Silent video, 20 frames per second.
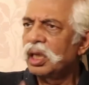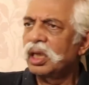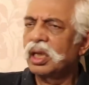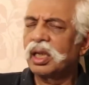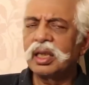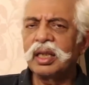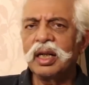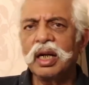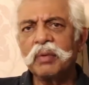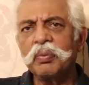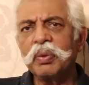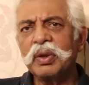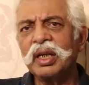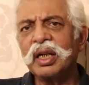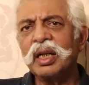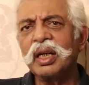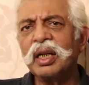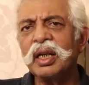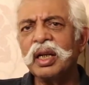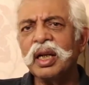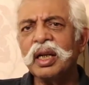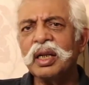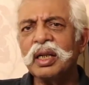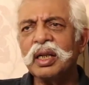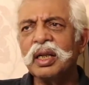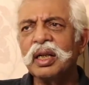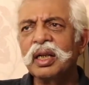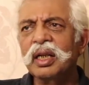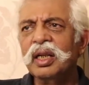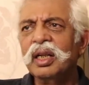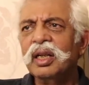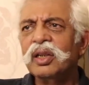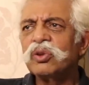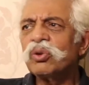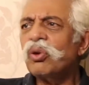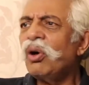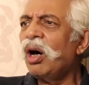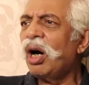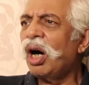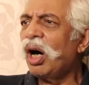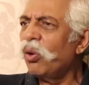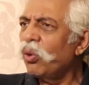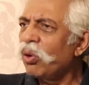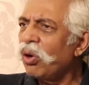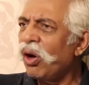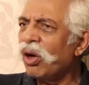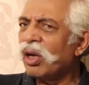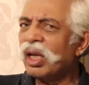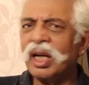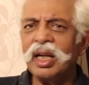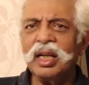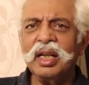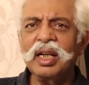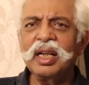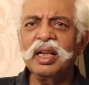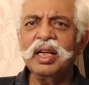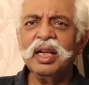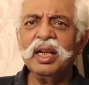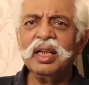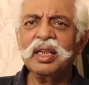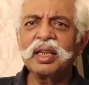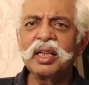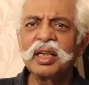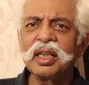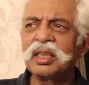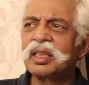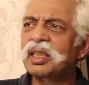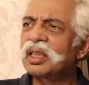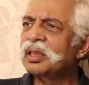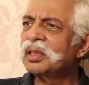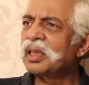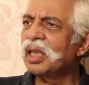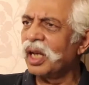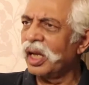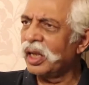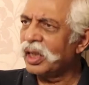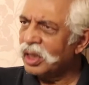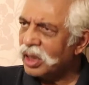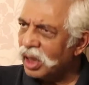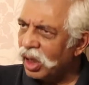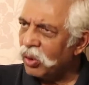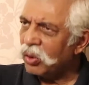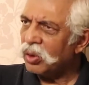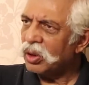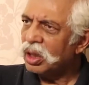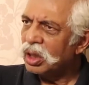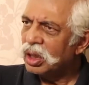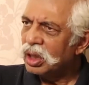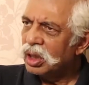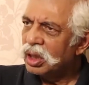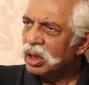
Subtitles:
in that particular area. So how long can India take this lying down?